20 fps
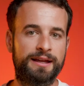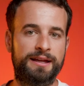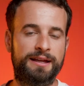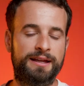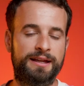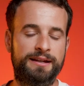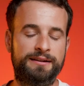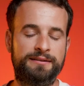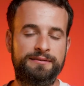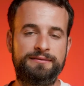
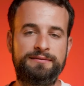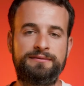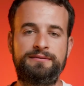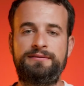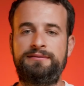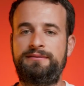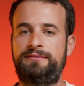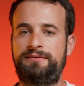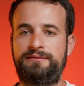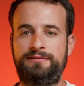And
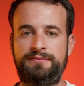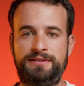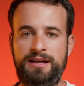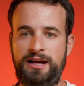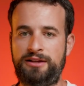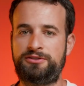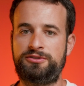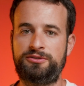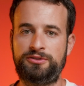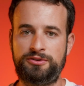
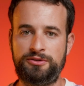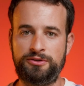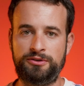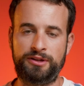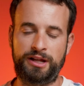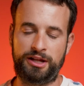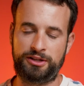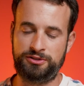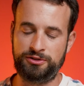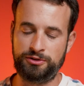not too cool
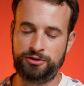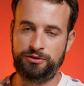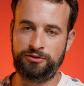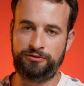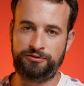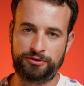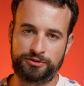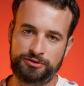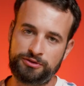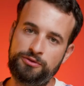like too cool
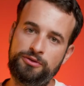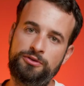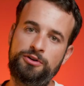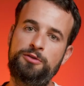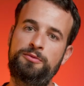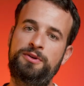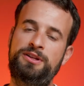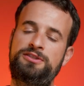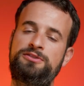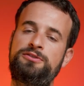for
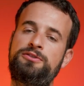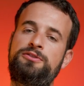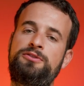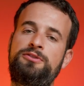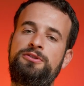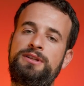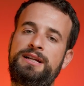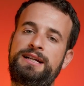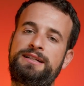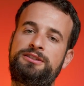school, but too
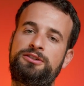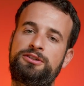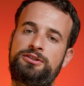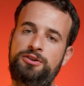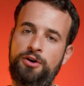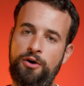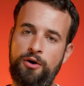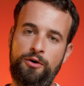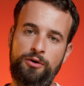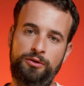cool like they're
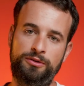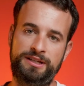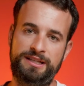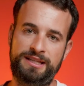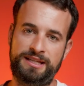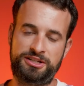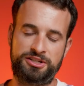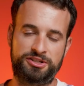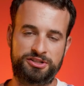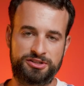cold
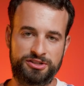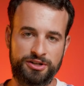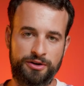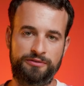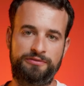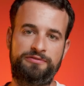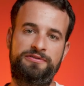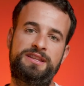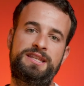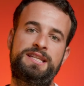and they just
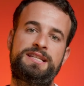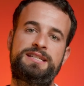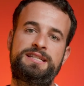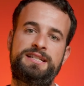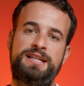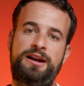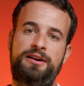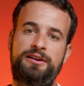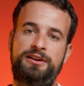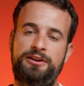don't fit the
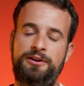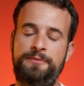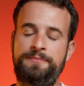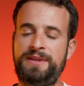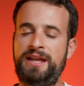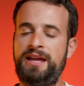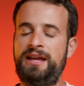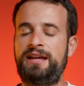scenario.